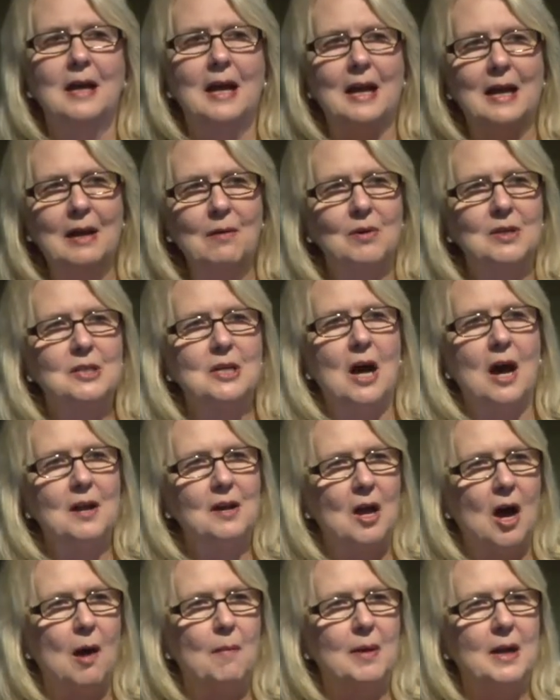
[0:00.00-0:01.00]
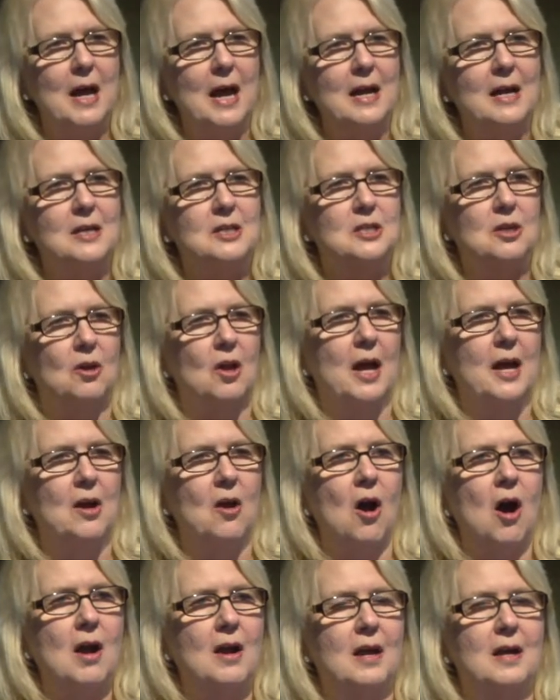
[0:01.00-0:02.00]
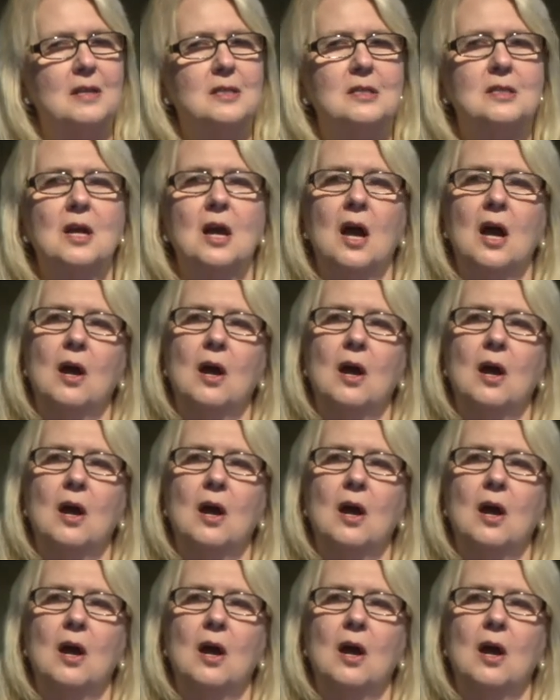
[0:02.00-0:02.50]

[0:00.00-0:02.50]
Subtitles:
And he was not nominated till late August,